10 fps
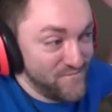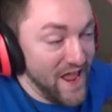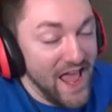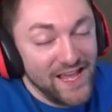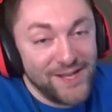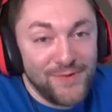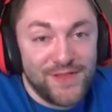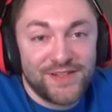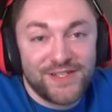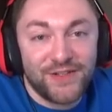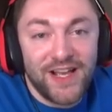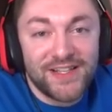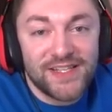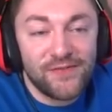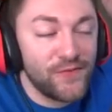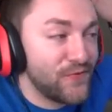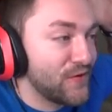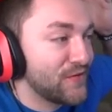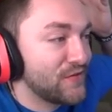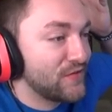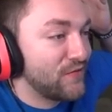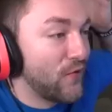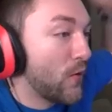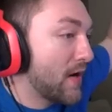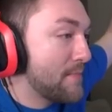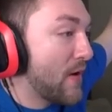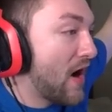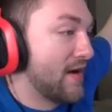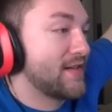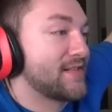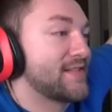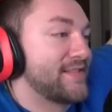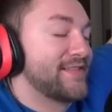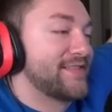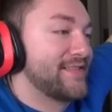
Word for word: hanging with us till night 7 for 40 bucks.